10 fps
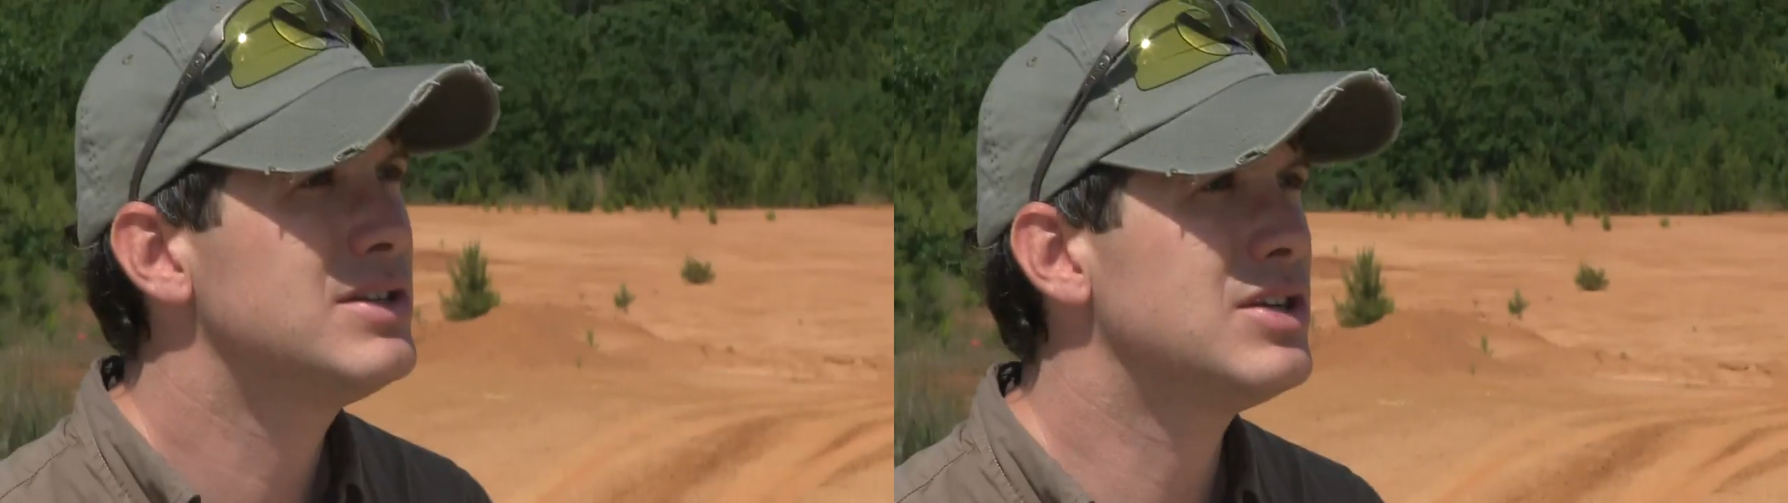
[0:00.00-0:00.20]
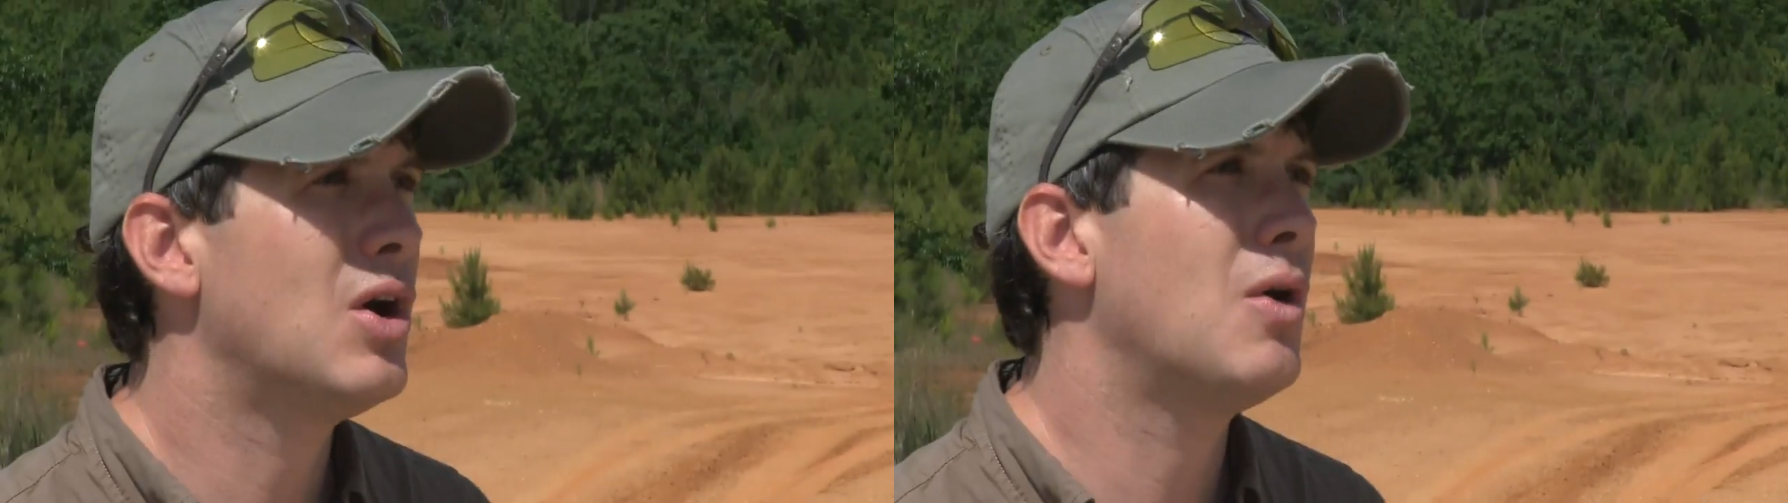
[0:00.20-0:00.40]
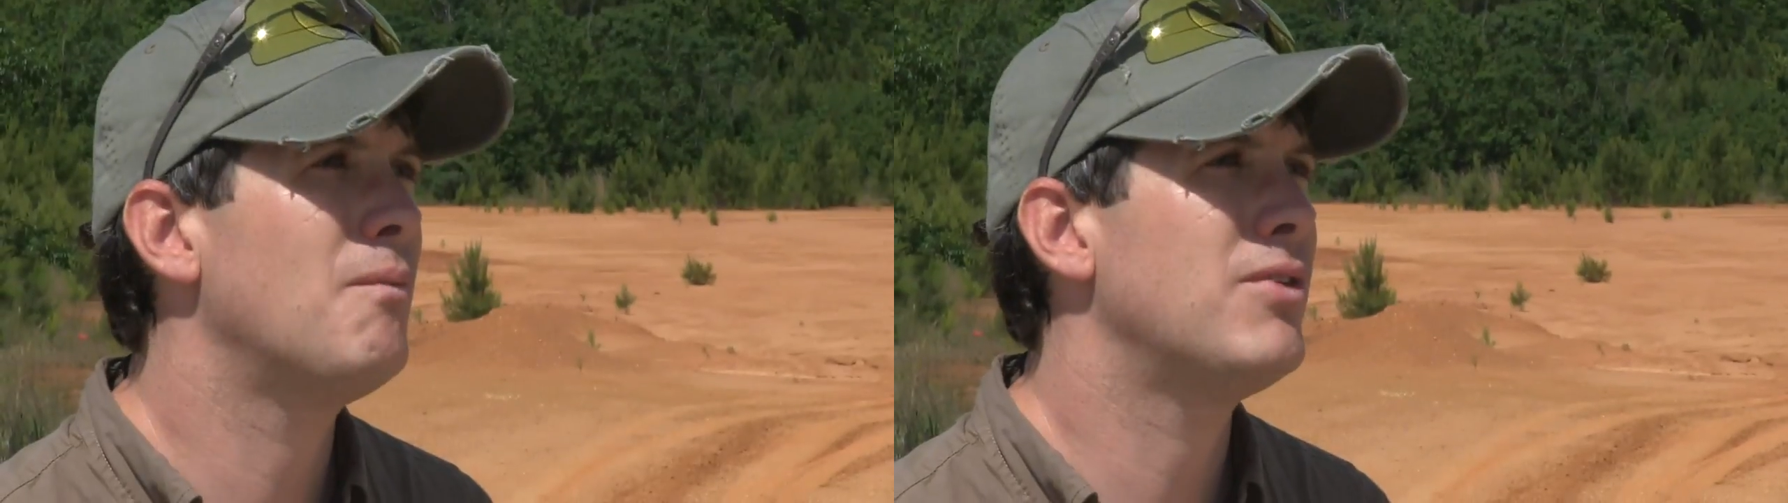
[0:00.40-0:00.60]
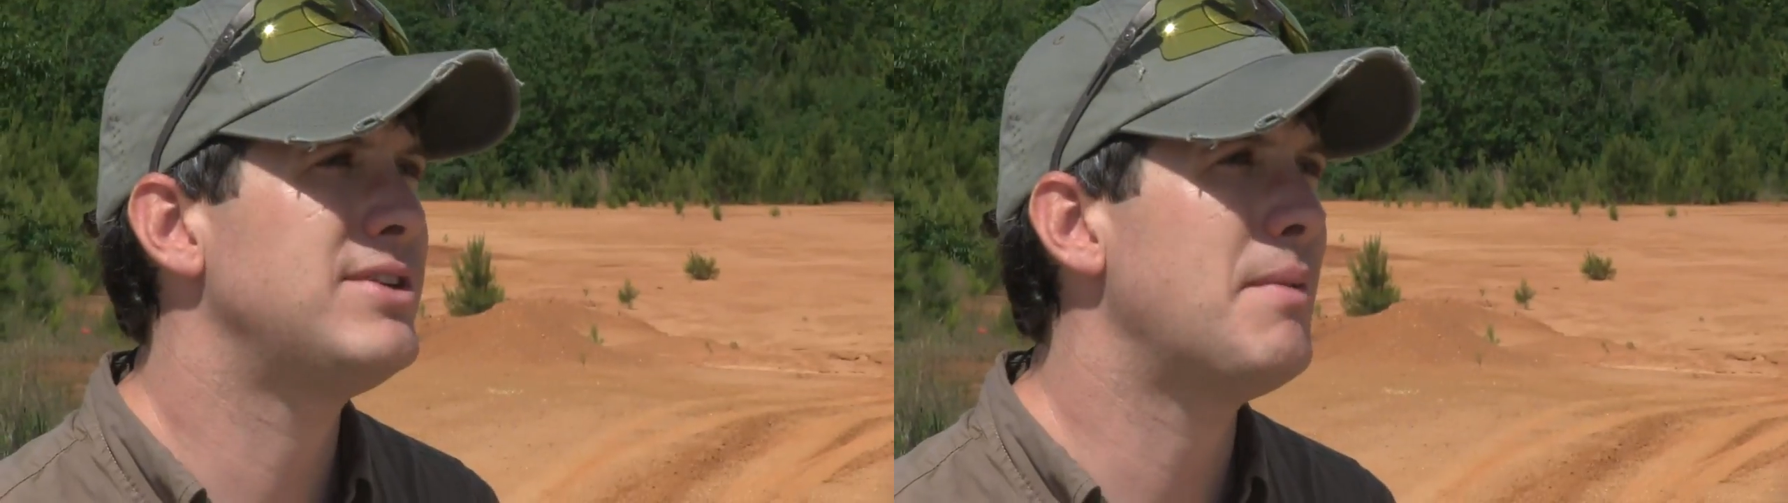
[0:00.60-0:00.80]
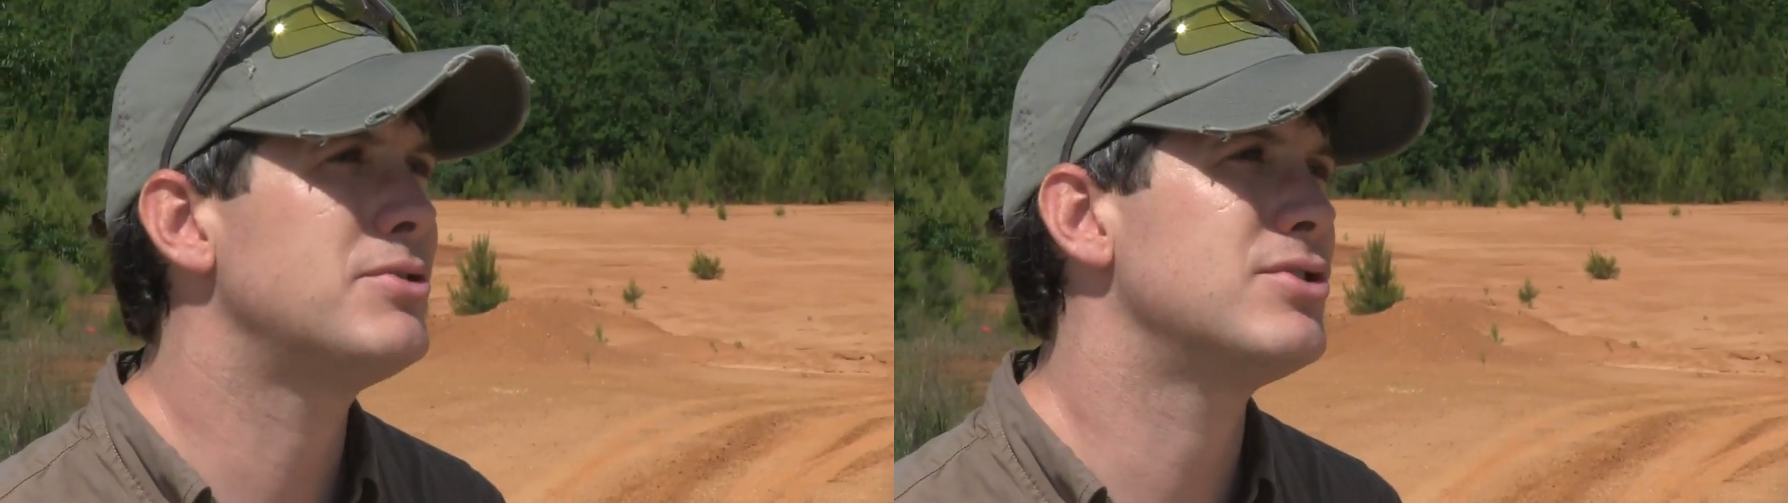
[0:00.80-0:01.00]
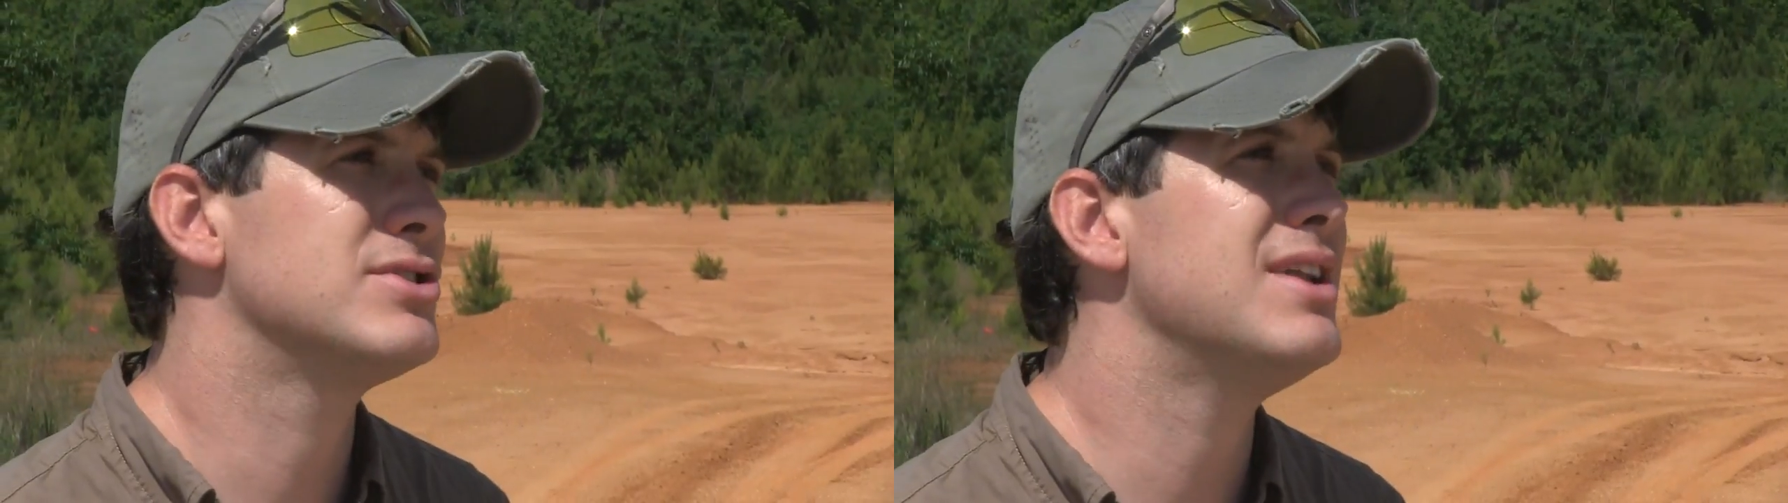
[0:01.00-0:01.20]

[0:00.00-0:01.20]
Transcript: So the temperature is